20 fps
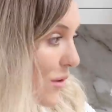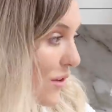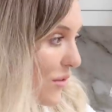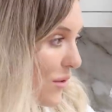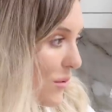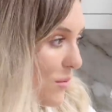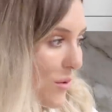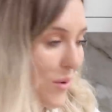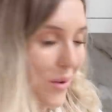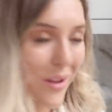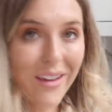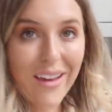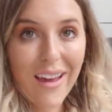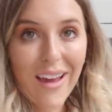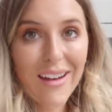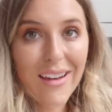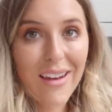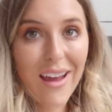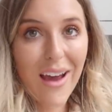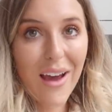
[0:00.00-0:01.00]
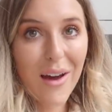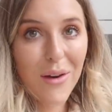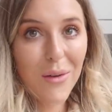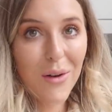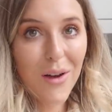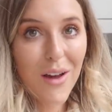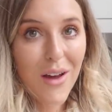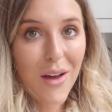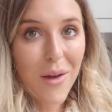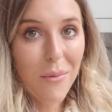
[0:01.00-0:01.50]
move them all again
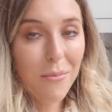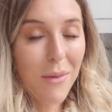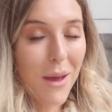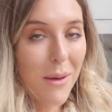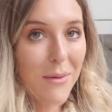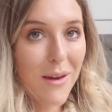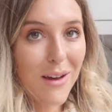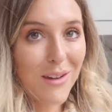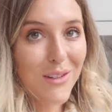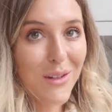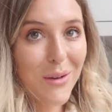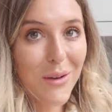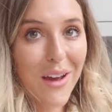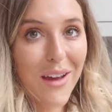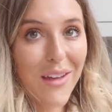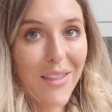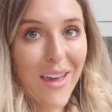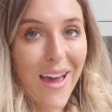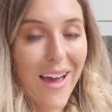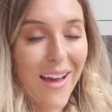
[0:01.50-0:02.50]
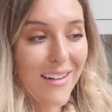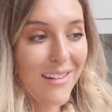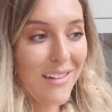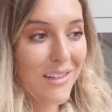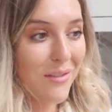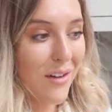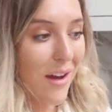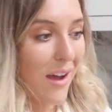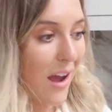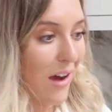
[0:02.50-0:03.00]
now. Maybe I'll do it at the end
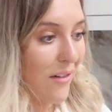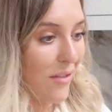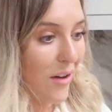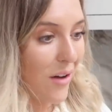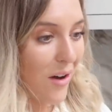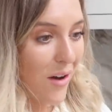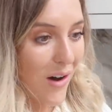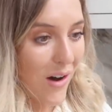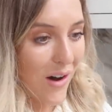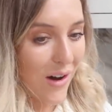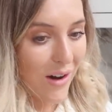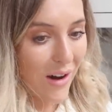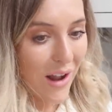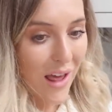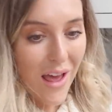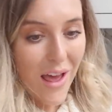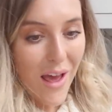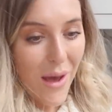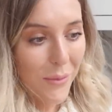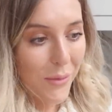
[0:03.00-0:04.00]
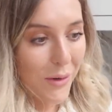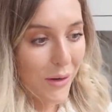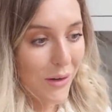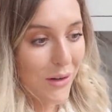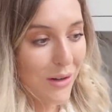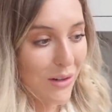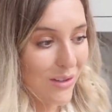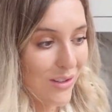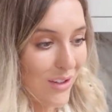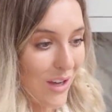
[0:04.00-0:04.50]
if I have the heart. I'm
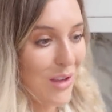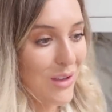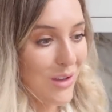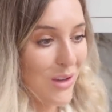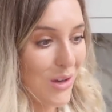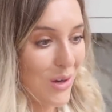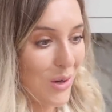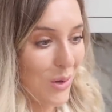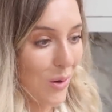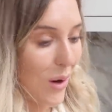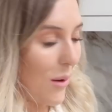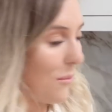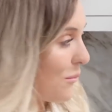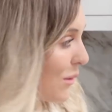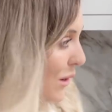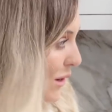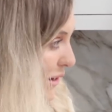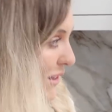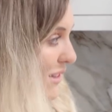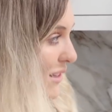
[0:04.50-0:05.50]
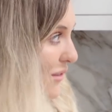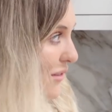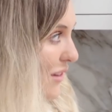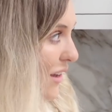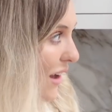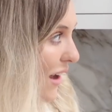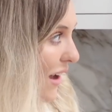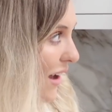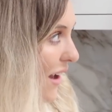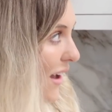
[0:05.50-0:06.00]
gonna continue and
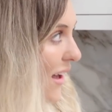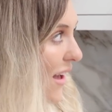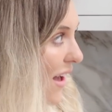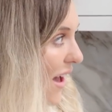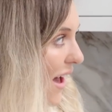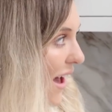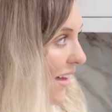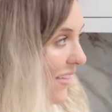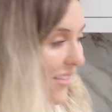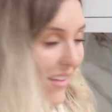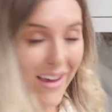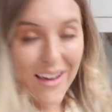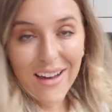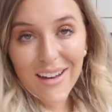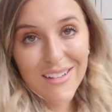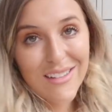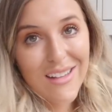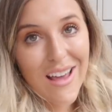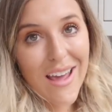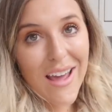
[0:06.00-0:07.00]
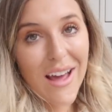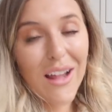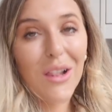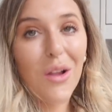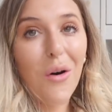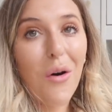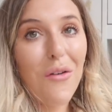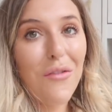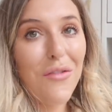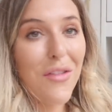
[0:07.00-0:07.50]
persevere. And like I say, a
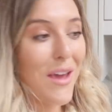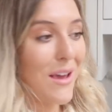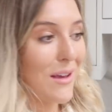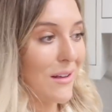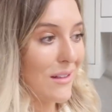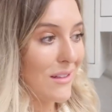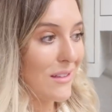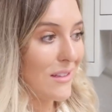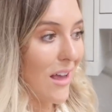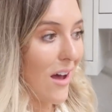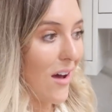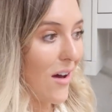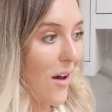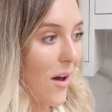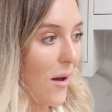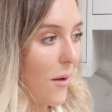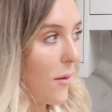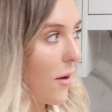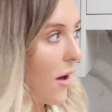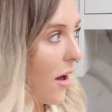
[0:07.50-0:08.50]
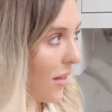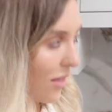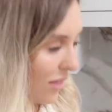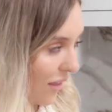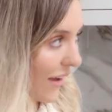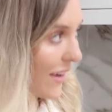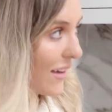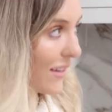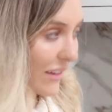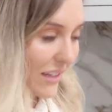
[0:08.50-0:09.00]
lot of things are
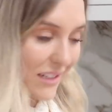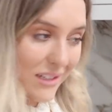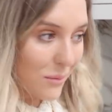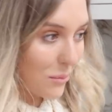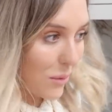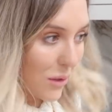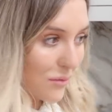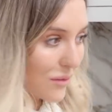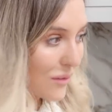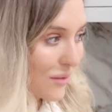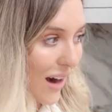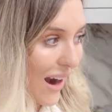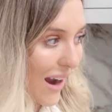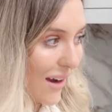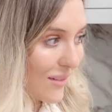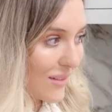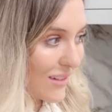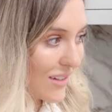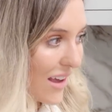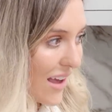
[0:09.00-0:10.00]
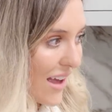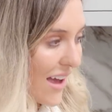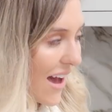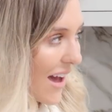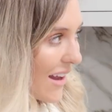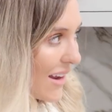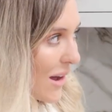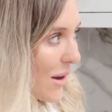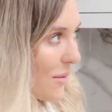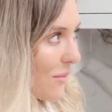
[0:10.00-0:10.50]
likely to move around.
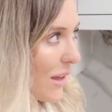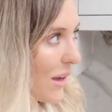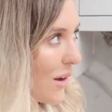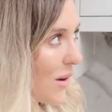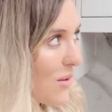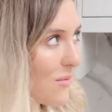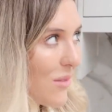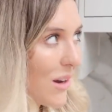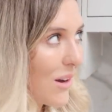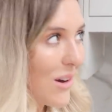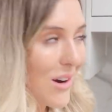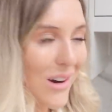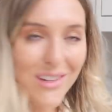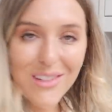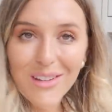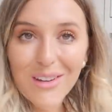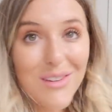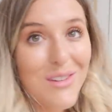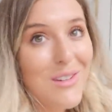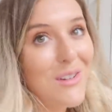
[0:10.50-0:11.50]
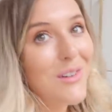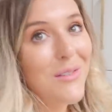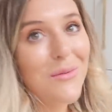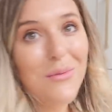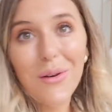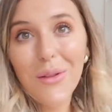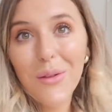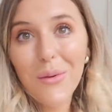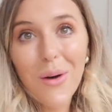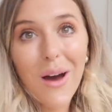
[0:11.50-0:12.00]
And now I'm like, oh my gosh, I should
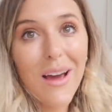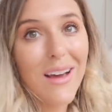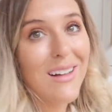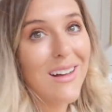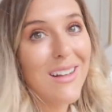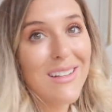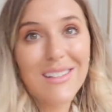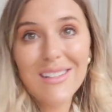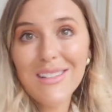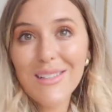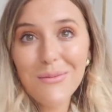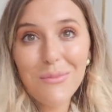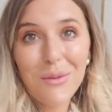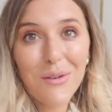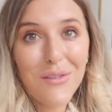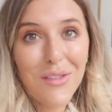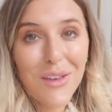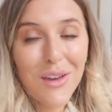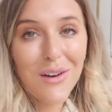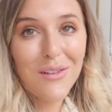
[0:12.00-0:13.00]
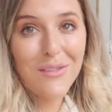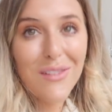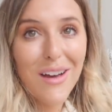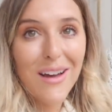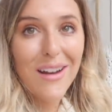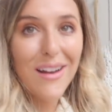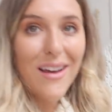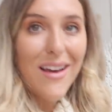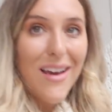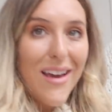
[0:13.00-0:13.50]
have put the wine glasses above the
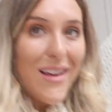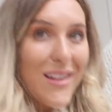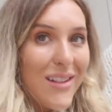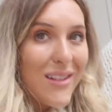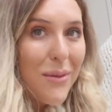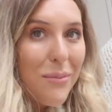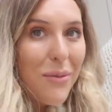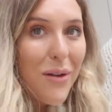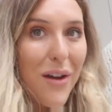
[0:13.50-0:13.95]
oven. It's the